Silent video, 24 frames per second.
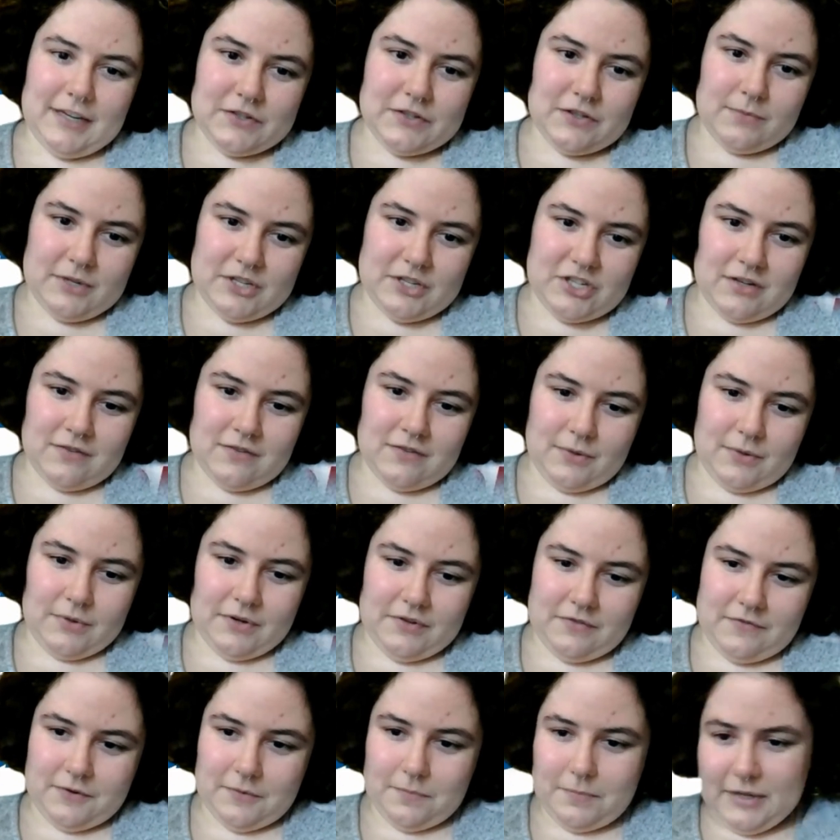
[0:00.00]
thanks so much
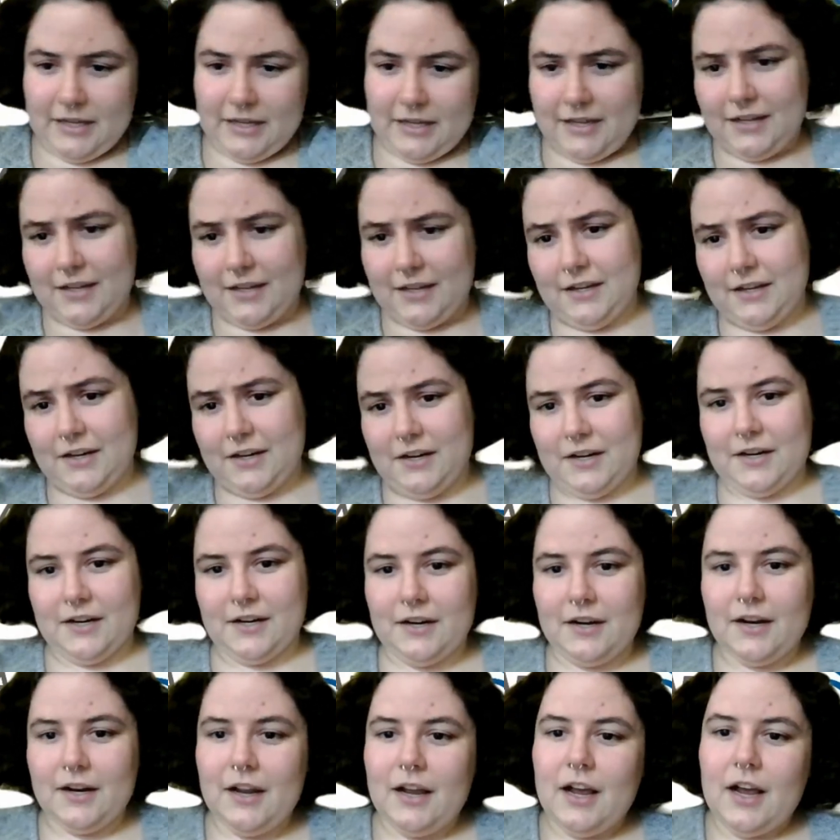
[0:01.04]
everyone for being
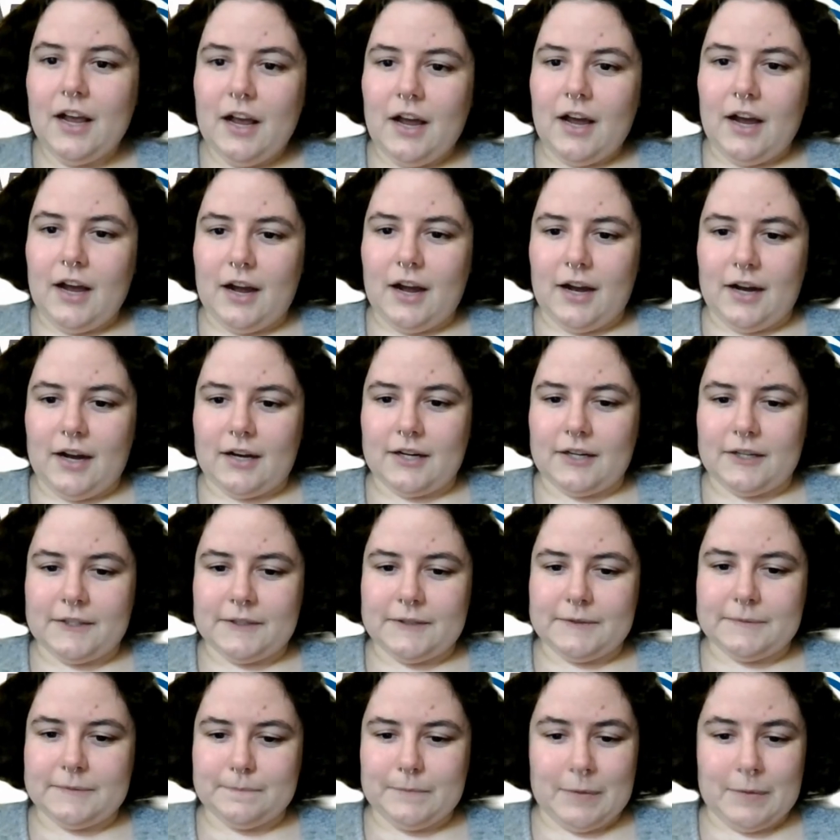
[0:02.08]
here.
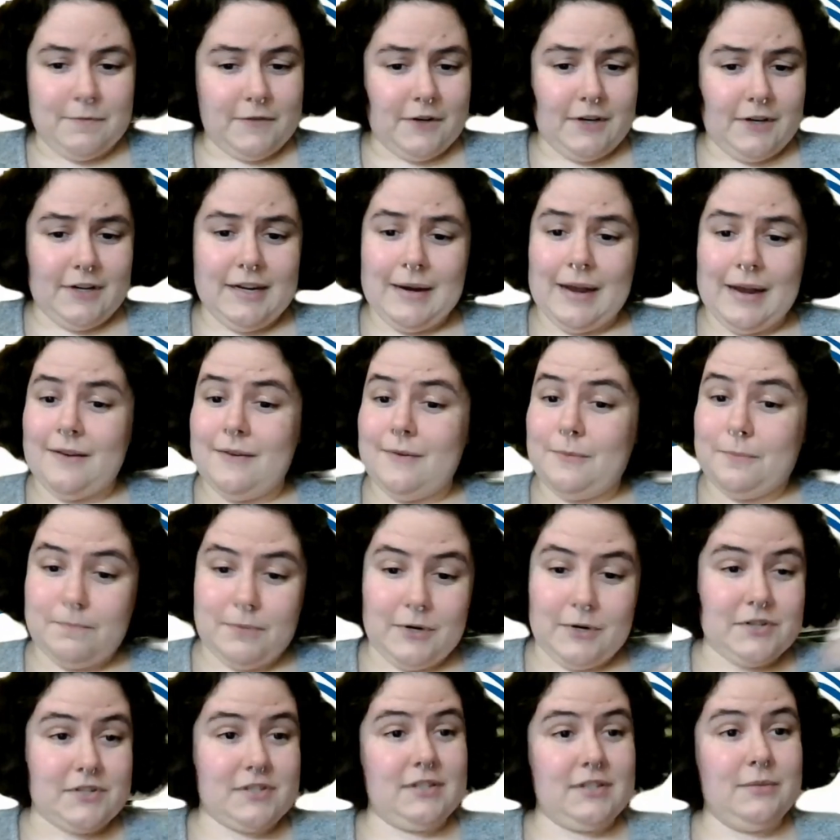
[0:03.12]
I
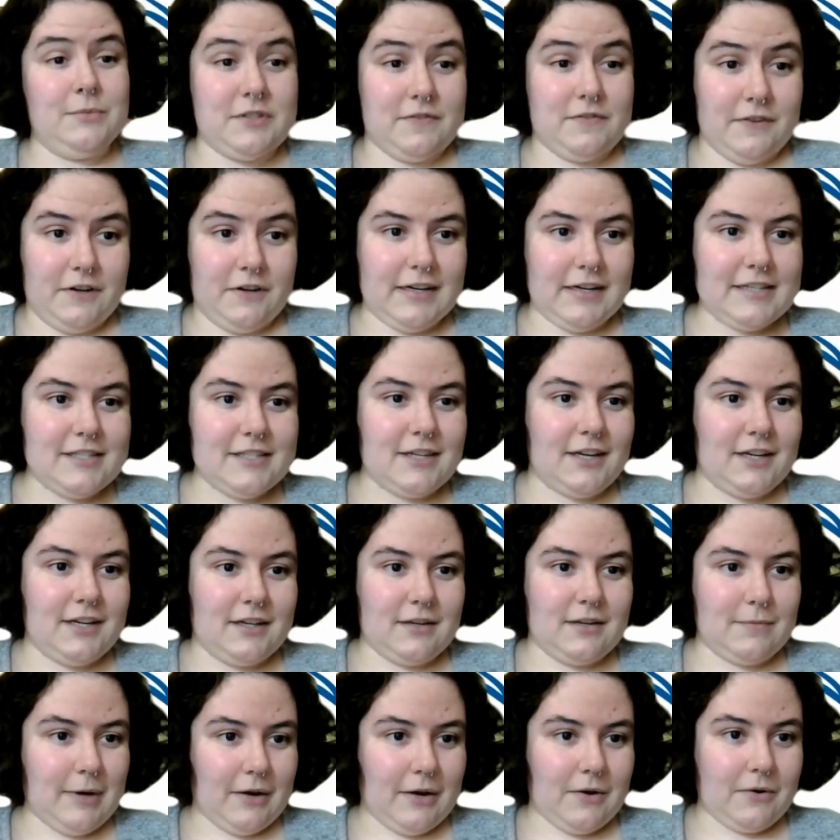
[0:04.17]
personally was very
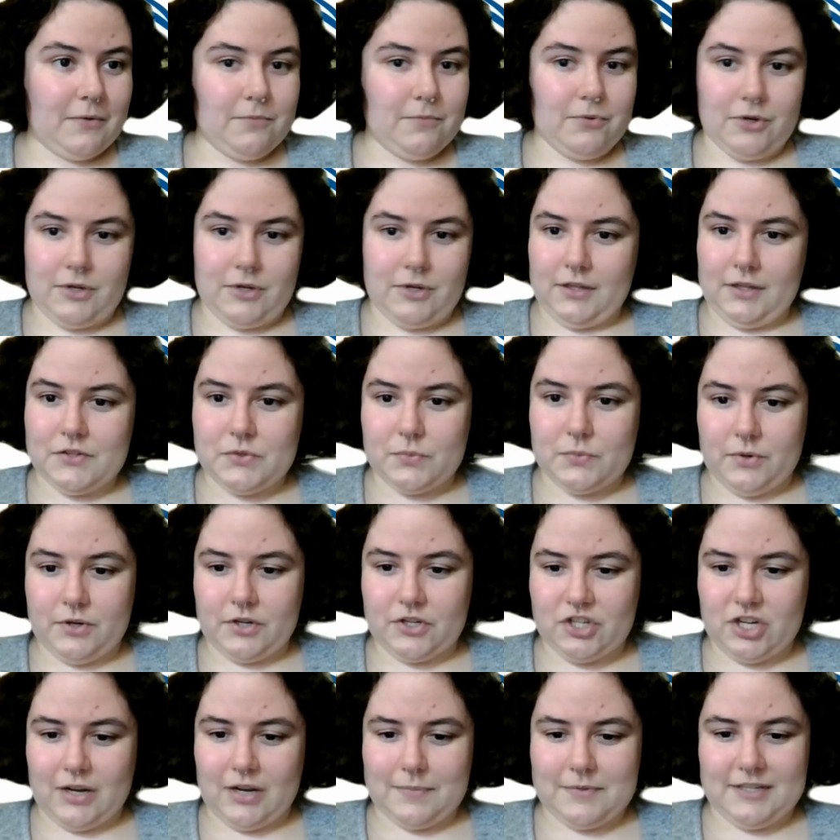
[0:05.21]
excited about putting this
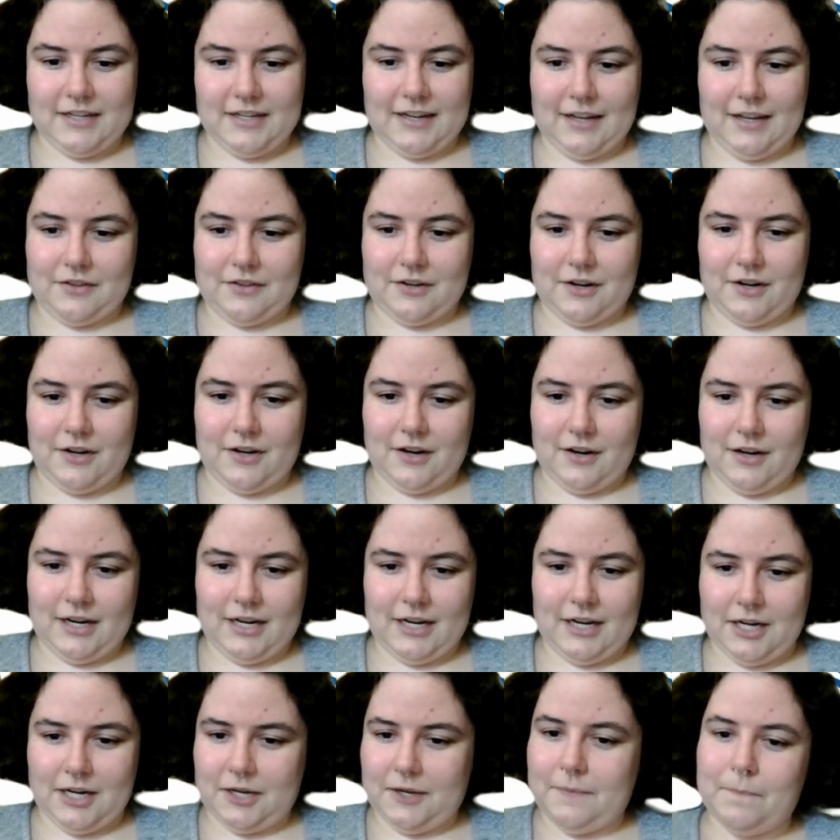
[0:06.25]
workshop together.
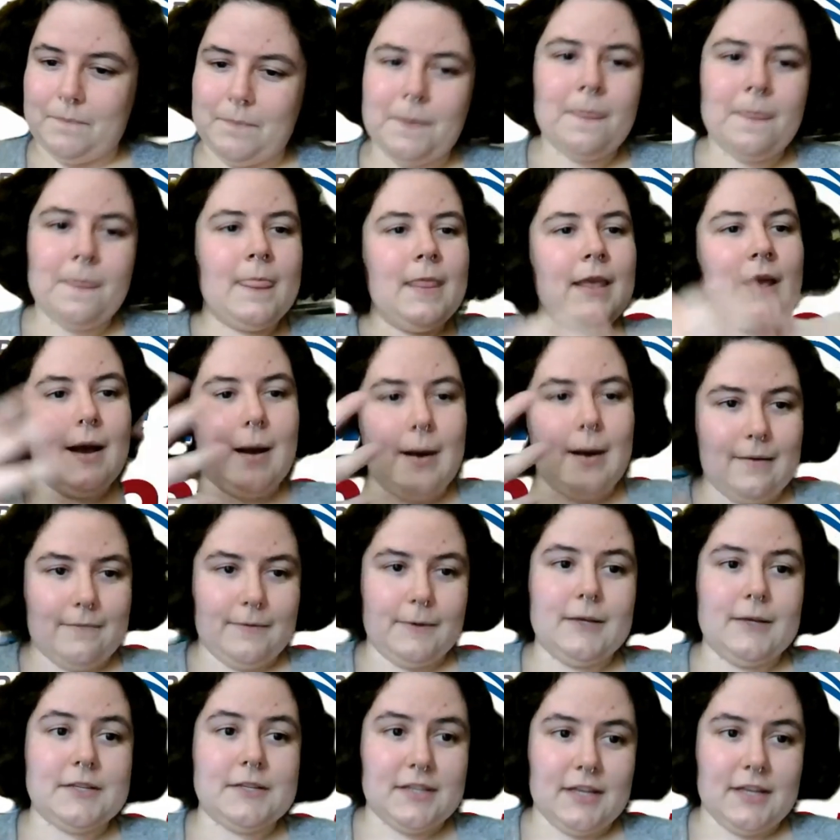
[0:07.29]

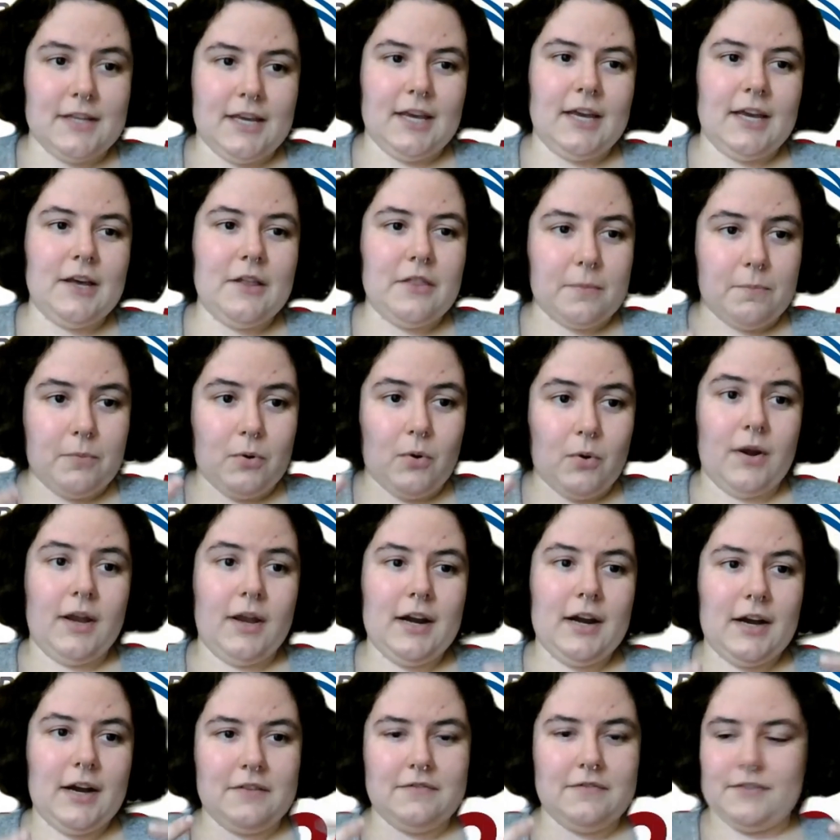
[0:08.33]
Obviously the
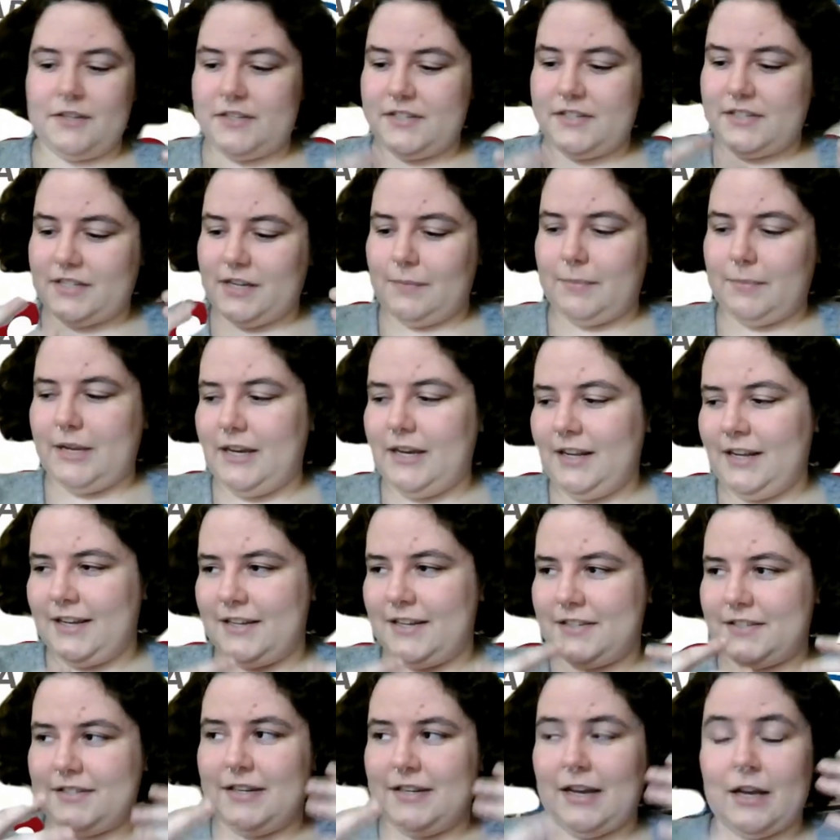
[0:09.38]
point of this summit
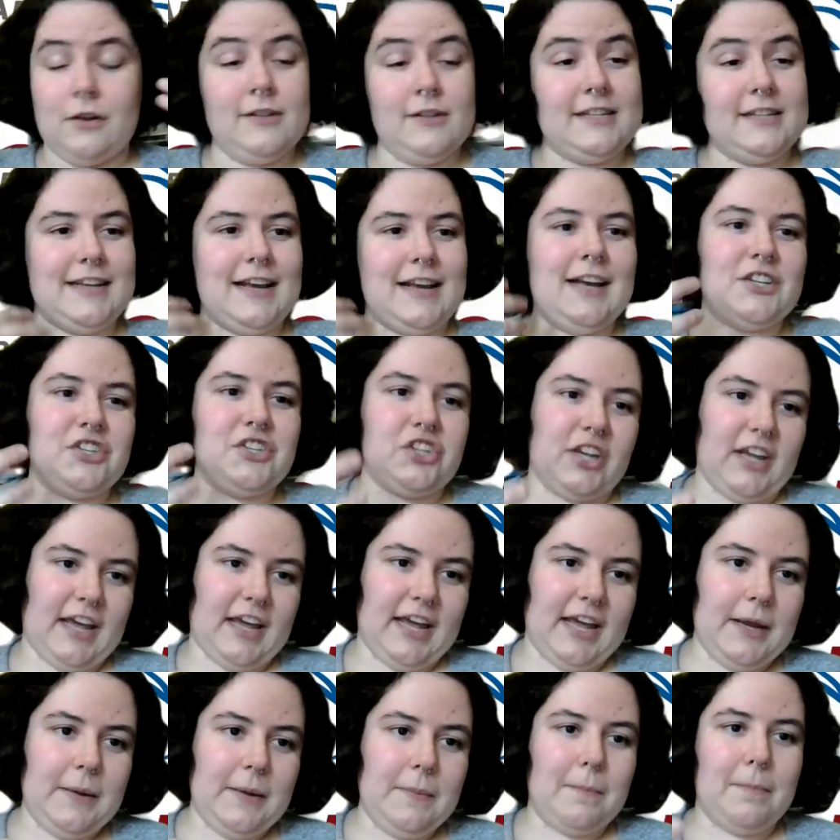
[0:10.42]
is not only to
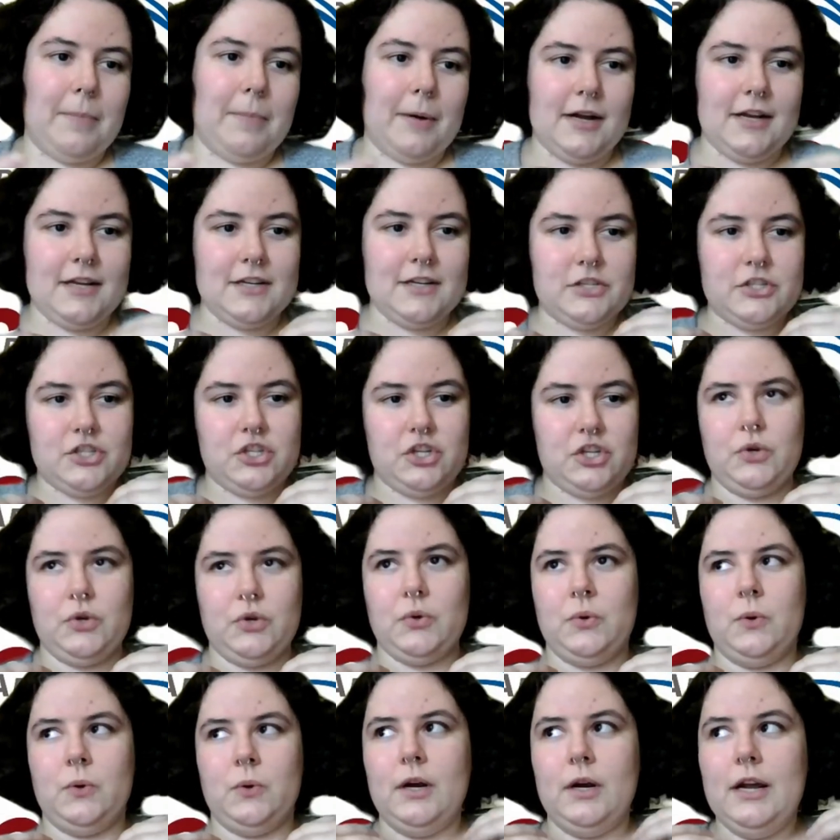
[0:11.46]
educate, but
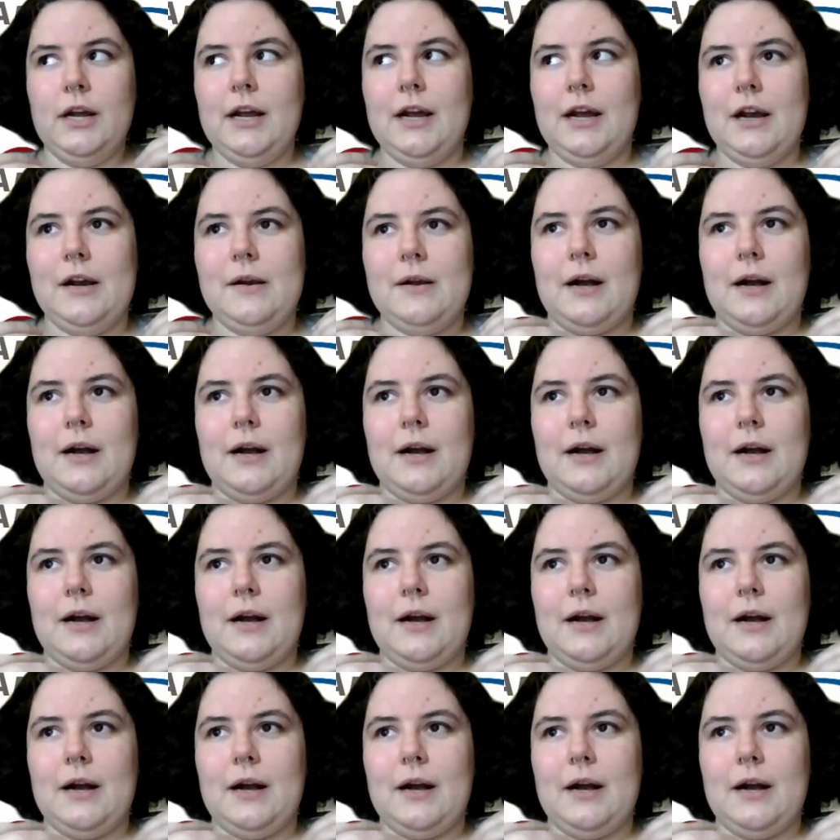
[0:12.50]
to